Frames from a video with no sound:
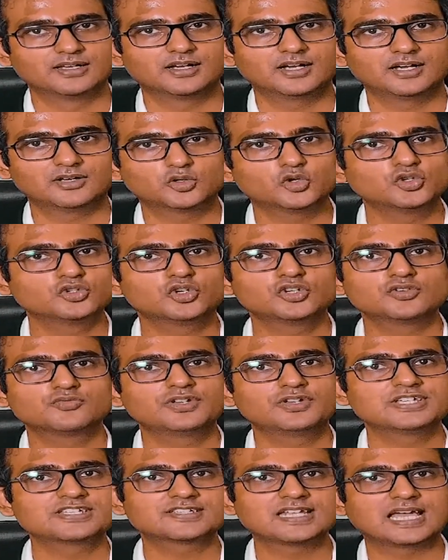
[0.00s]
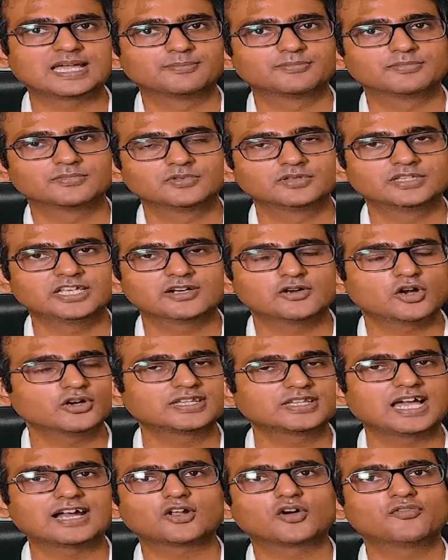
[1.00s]
Uh, don't don't waste time. They are
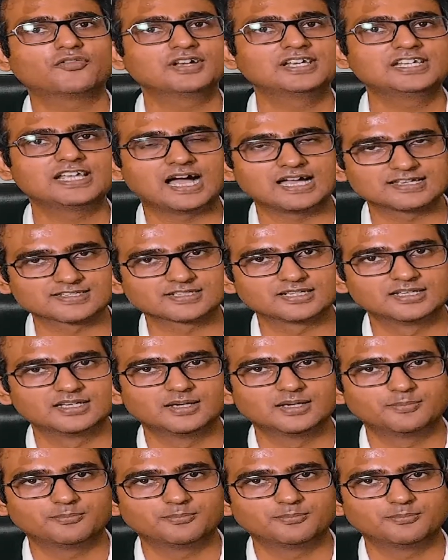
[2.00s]
not that oftenly asked,